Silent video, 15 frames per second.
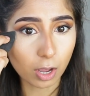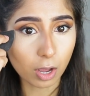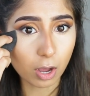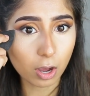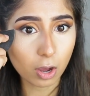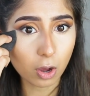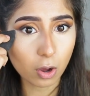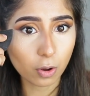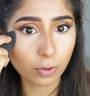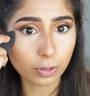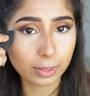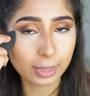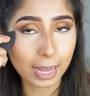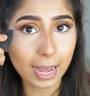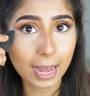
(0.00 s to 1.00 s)

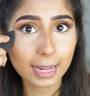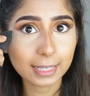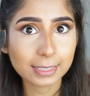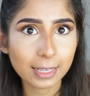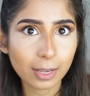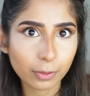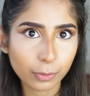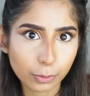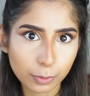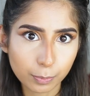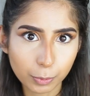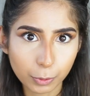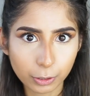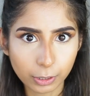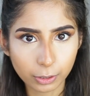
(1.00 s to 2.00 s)
oh, that's how those
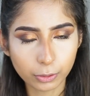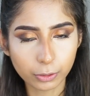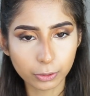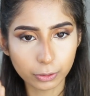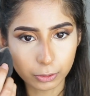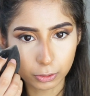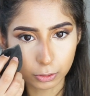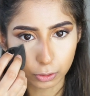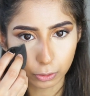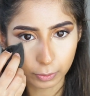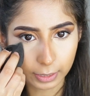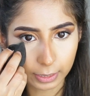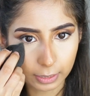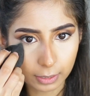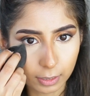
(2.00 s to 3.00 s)
beauty gurus do
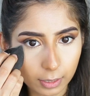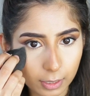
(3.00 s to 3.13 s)
it.